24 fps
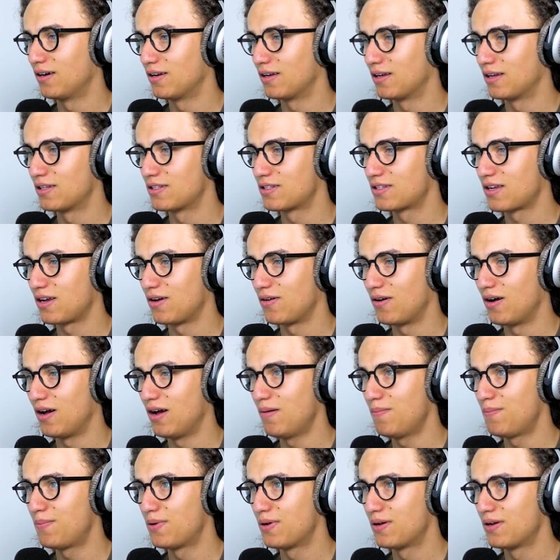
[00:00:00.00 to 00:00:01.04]
Let's go
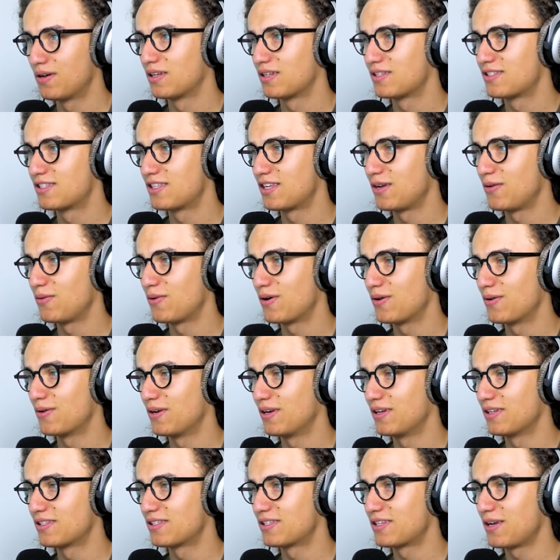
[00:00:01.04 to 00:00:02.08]
up.
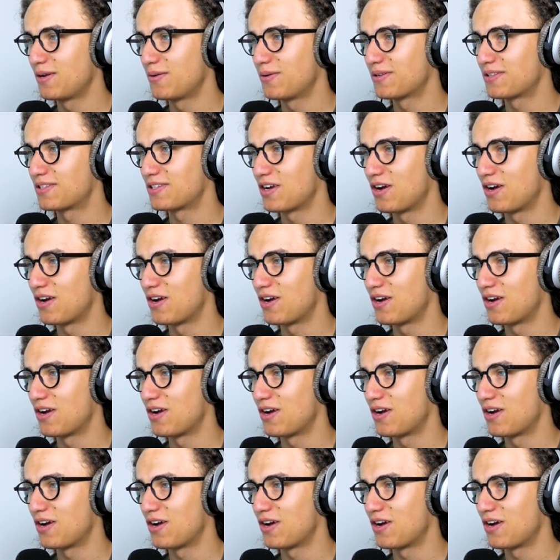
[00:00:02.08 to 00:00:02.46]
Let's see what's